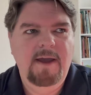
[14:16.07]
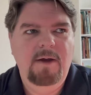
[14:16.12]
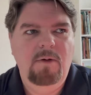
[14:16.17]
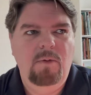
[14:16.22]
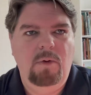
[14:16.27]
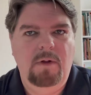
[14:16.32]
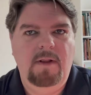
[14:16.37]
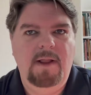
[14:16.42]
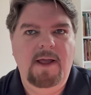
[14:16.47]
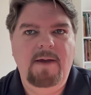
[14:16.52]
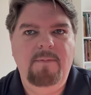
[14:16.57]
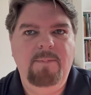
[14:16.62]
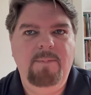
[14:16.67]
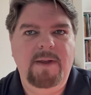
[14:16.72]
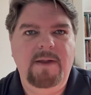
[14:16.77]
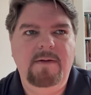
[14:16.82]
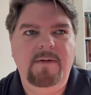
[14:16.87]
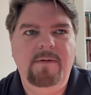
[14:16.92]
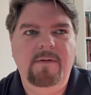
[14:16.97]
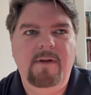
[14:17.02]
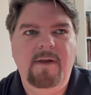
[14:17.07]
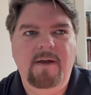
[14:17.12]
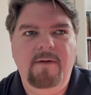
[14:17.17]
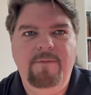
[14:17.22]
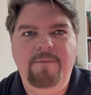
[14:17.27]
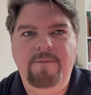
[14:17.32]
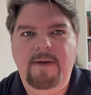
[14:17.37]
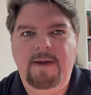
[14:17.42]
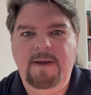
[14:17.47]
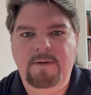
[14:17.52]
well, I've been a
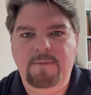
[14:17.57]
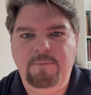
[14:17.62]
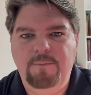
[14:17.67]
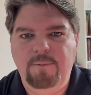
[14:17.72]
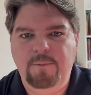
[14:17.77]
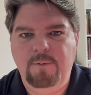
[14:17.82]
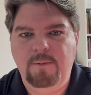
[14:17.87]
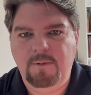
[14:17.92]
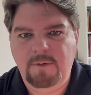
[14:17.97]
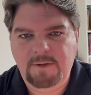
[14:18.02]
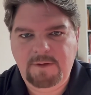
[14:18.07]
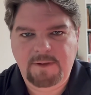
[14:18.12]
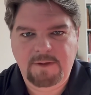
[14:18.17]
fan for,